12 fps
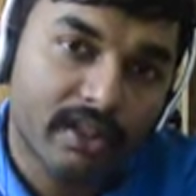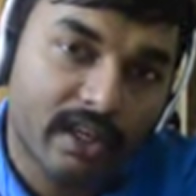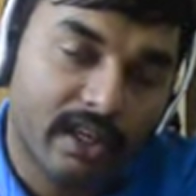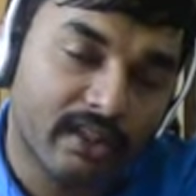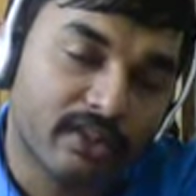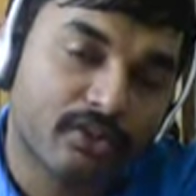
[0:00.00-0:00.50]

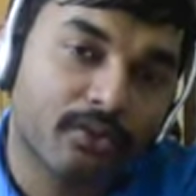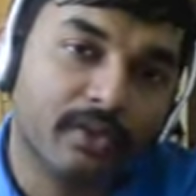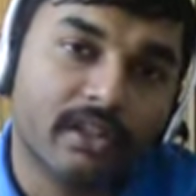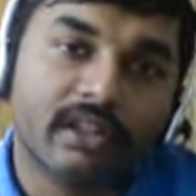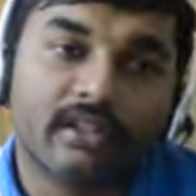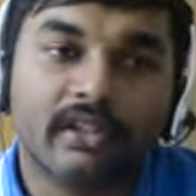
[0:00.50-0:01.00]
and it's
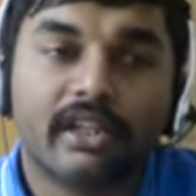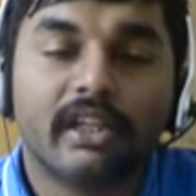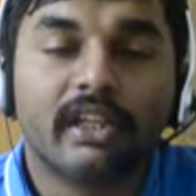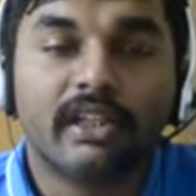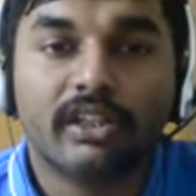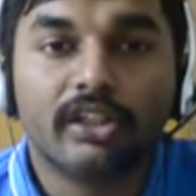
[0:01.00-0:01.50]
going and
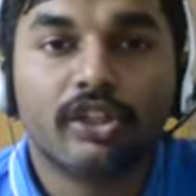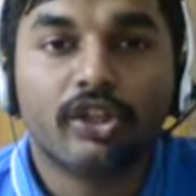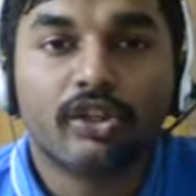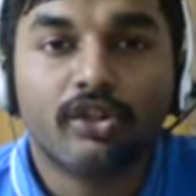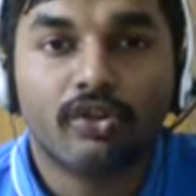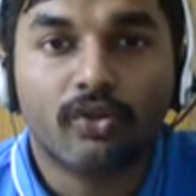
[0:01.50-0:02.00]
hitting
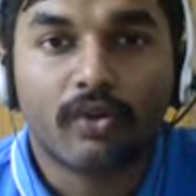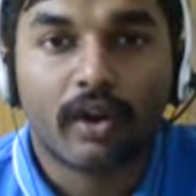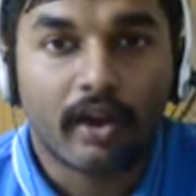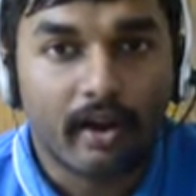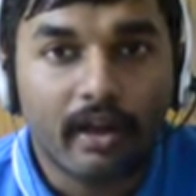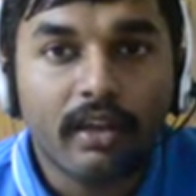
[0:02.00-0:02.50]
your
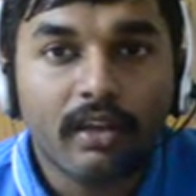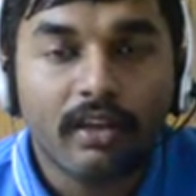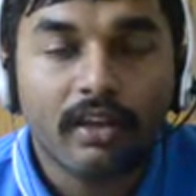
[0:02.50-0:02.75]
eye,